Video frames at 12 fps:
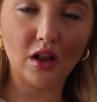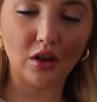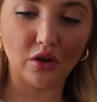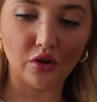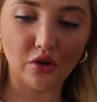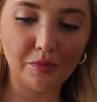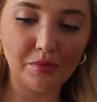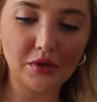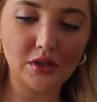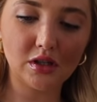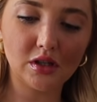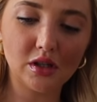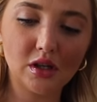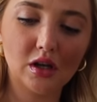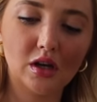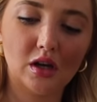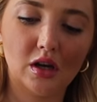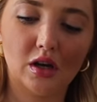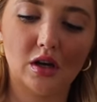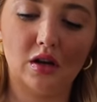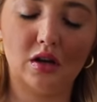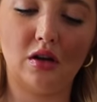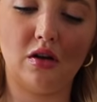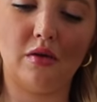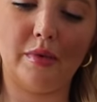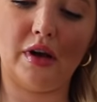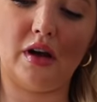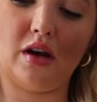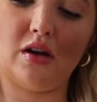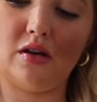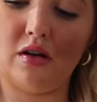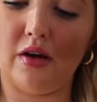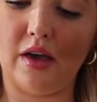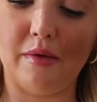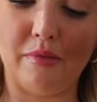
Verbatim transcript: Loops. Oh my God. Okay,